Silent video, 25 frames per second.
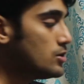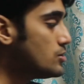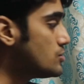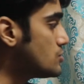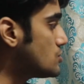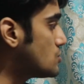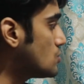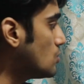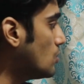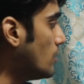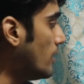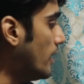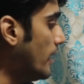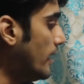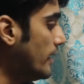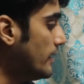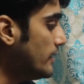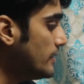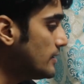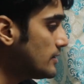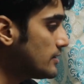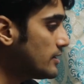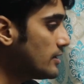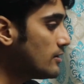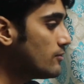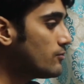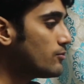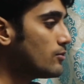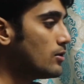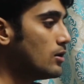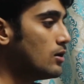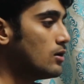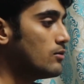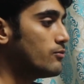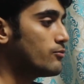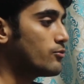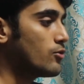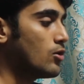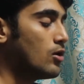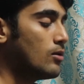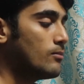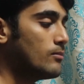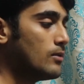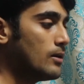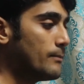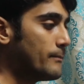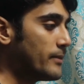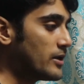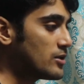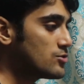So anything
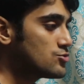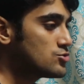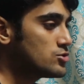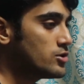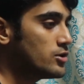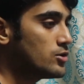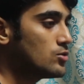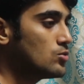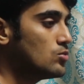from a picture